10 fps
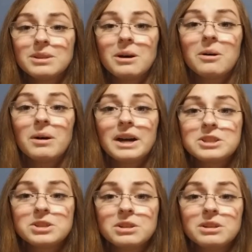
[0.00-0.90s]
though I
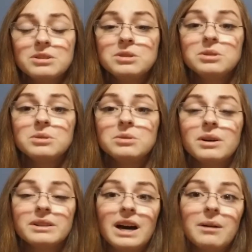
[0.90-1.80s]
should do a
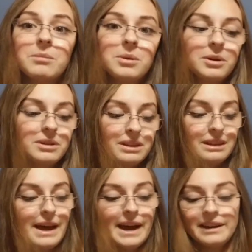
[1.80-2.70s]
lot more than
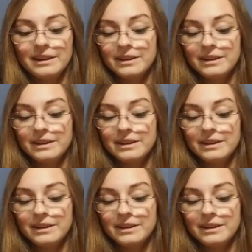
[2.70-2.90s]
that.